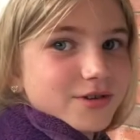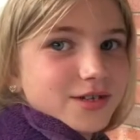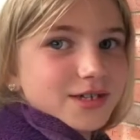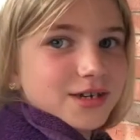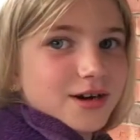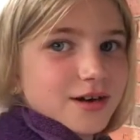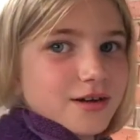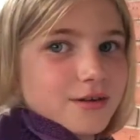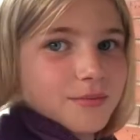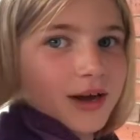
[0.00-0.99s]
seen
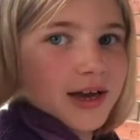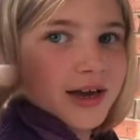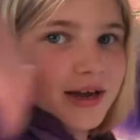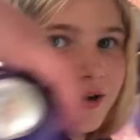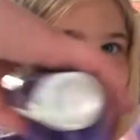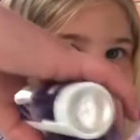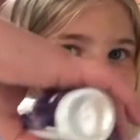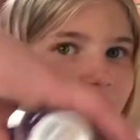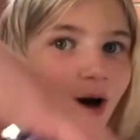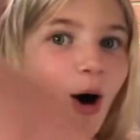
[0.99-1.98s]
my hair
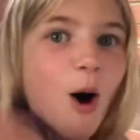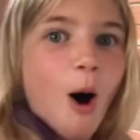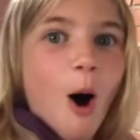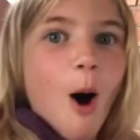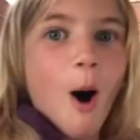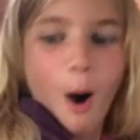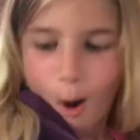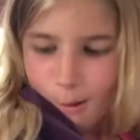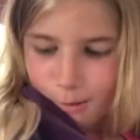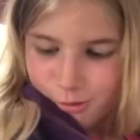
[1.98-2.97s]
color.
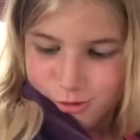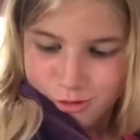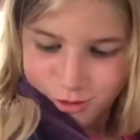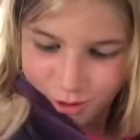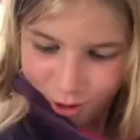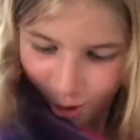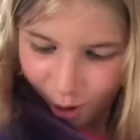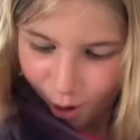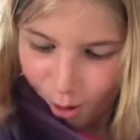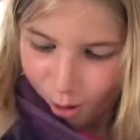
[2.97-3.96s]

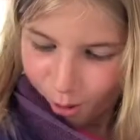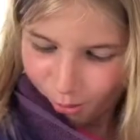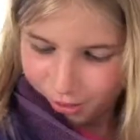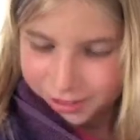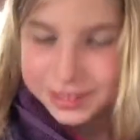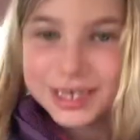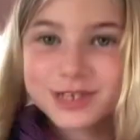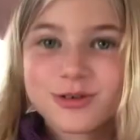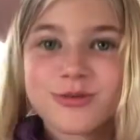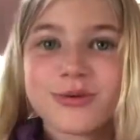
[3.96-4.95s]
No! Is
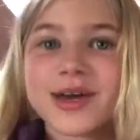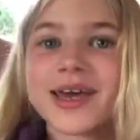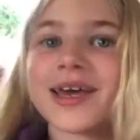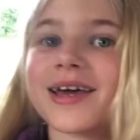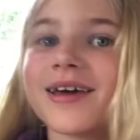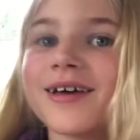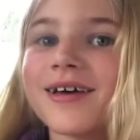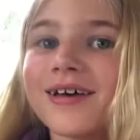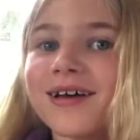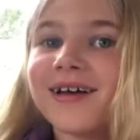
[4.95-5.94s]
this a wig?
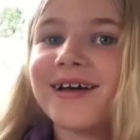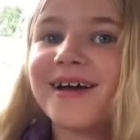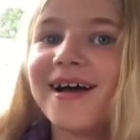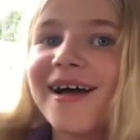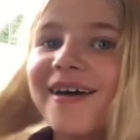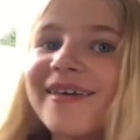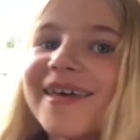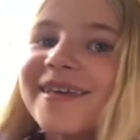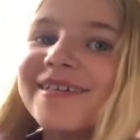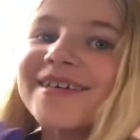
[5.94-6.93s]

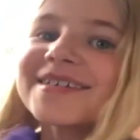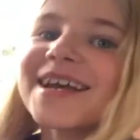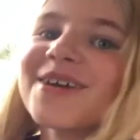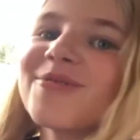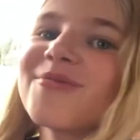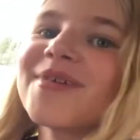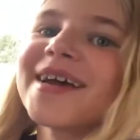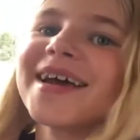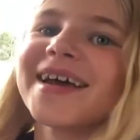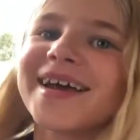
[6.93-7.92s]
It looks like a
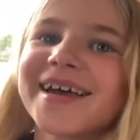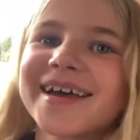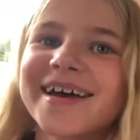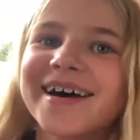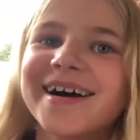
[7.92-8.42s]
wig.